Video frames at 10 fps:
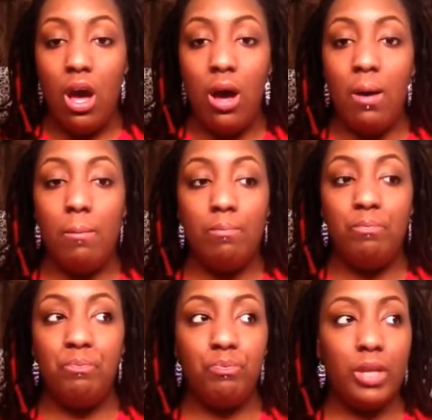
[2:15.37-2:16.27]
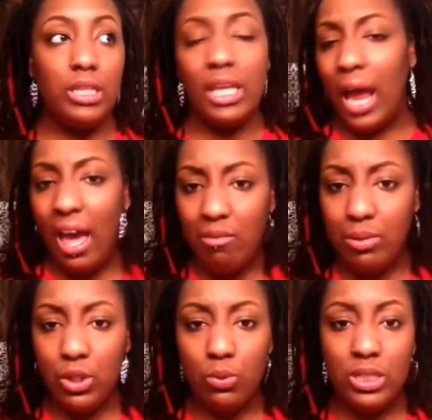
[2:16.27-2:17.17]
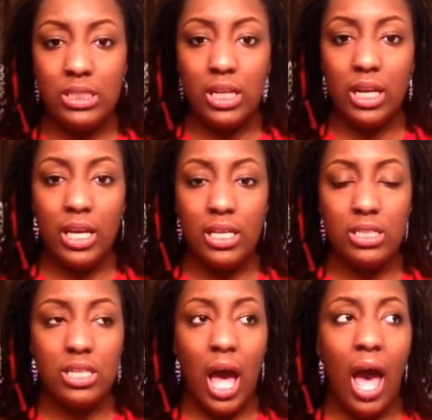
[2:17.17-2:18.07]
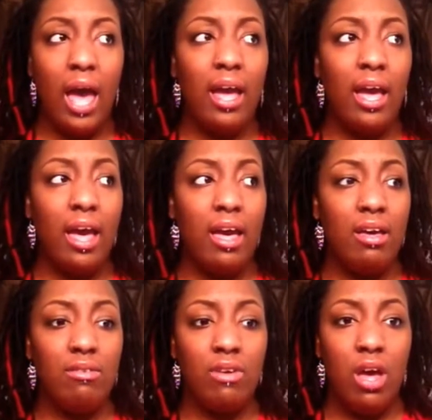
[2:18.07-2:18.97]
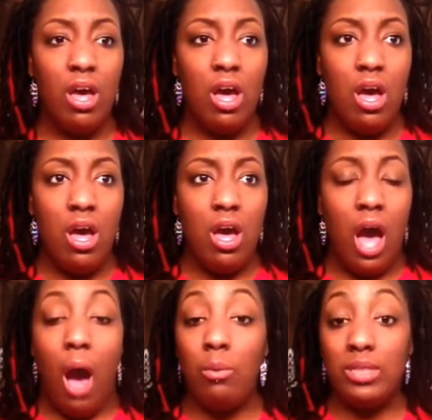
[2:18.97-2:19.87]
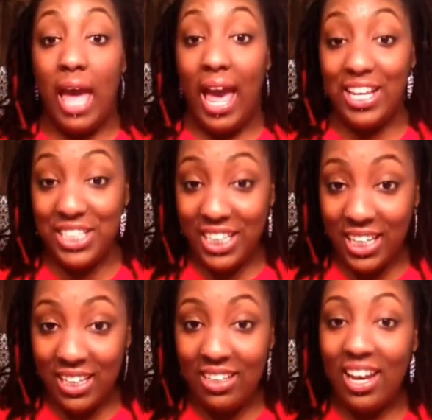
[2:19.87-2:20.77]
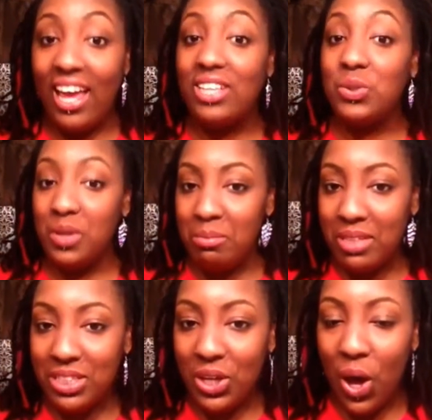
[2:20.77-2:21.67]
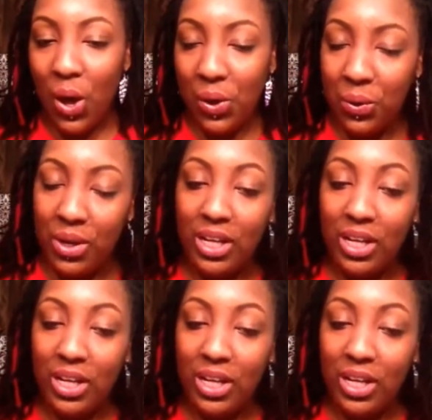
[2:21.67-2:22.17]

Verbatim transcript: um, that I have been doing this cleanse, I have I was actually like 20 minutes ago,